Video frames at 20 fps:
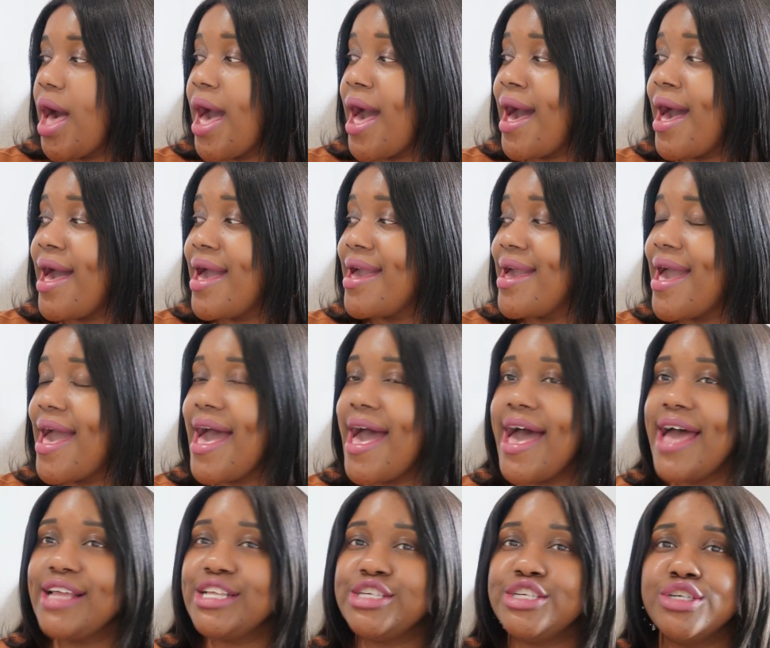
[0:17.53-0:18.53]
I
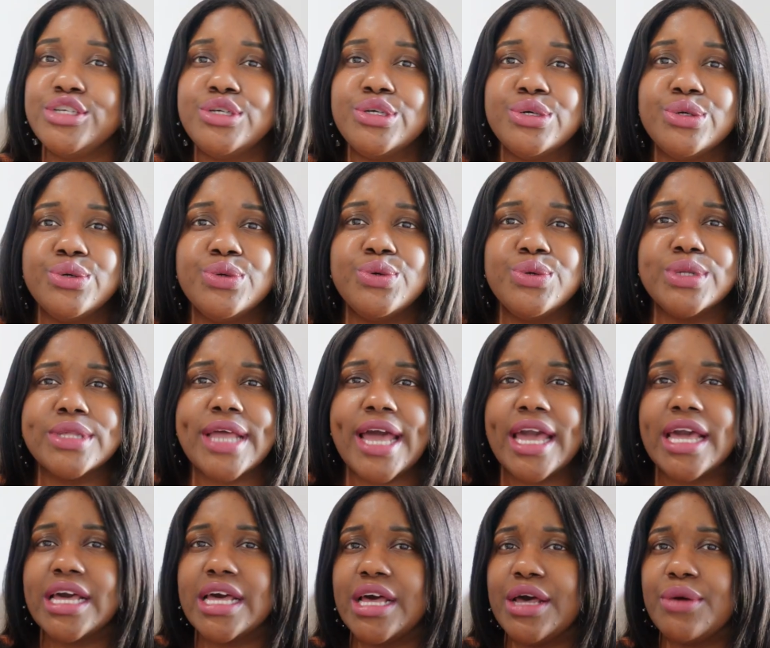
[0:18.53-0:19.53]
had to do
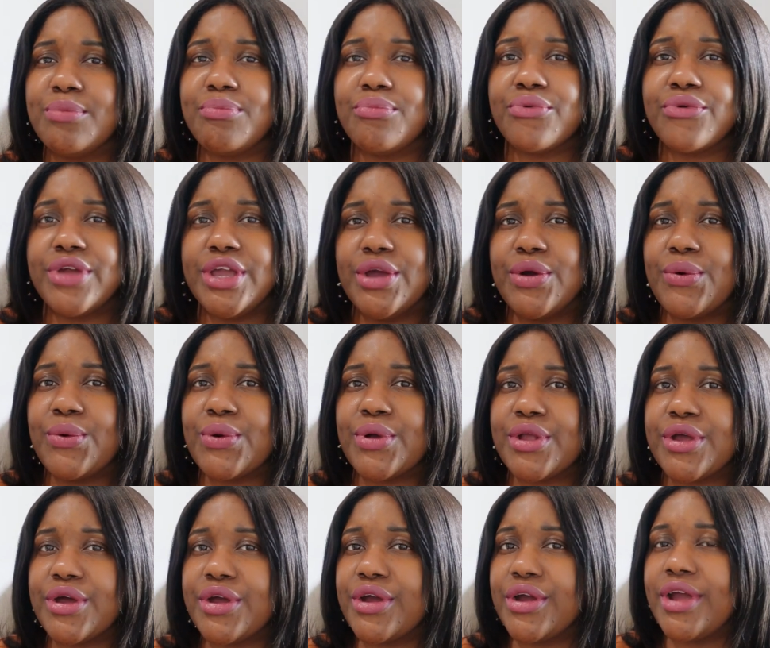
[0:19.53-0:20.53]
like a
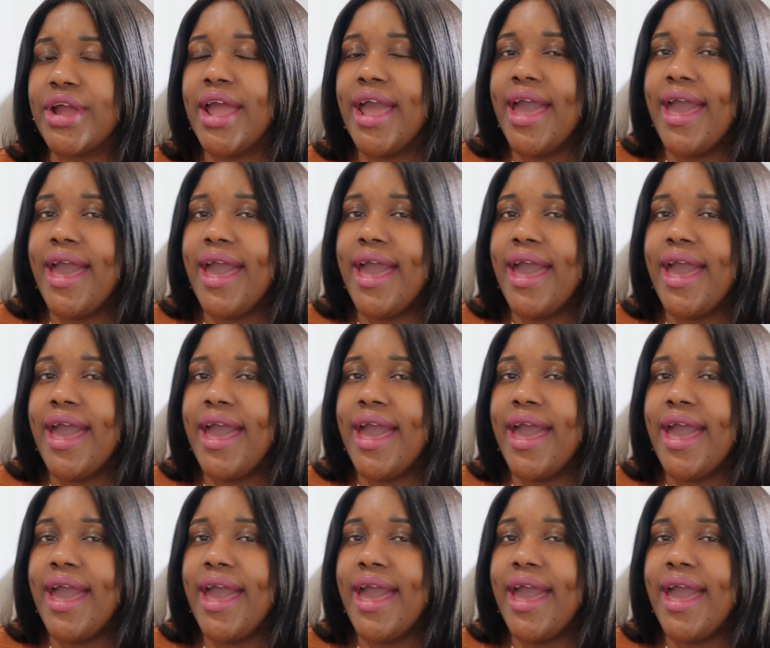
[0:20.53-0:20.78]
pre-order